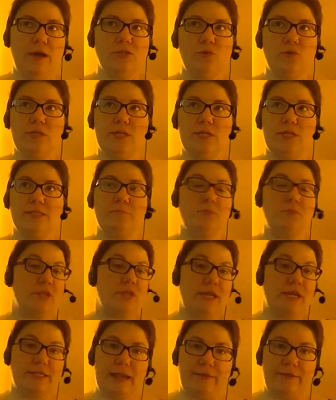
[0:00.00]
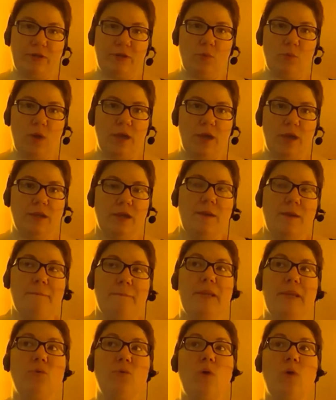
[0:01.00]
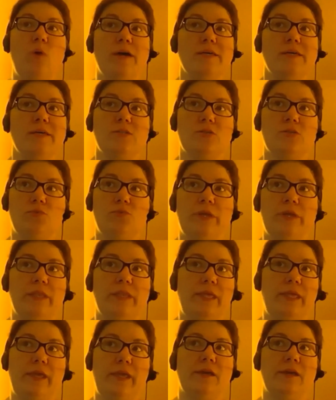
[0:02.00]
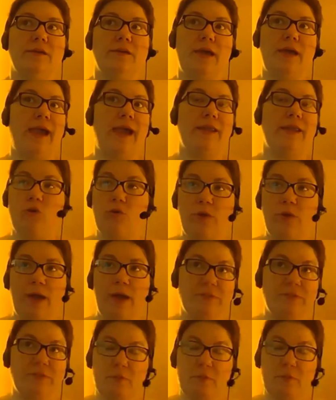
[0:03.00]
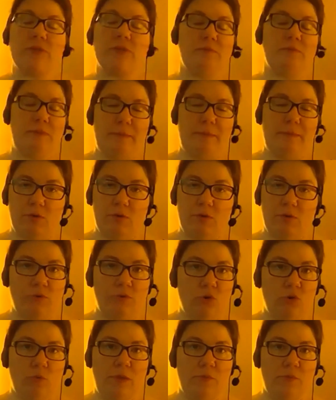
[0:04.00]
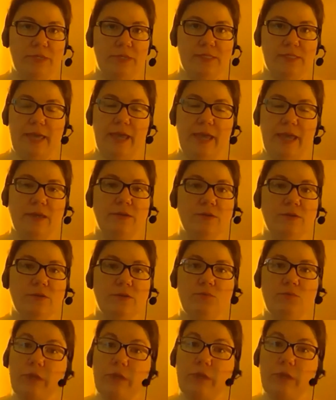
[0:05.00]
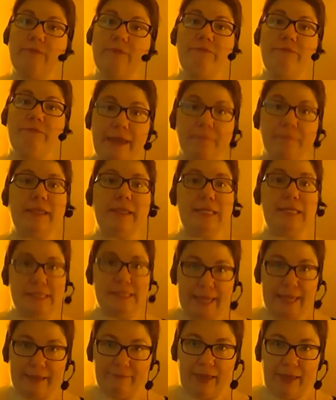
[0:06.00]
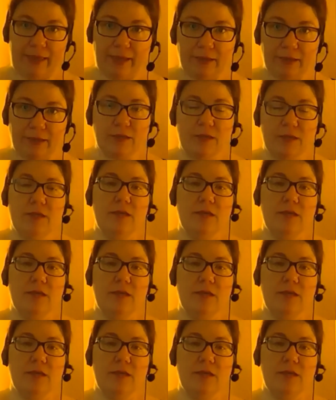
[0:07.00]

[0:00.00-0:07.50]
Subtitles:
So it doesn't protect everyone, but it was really, I know I've spoken to people for whom it was like really family saving,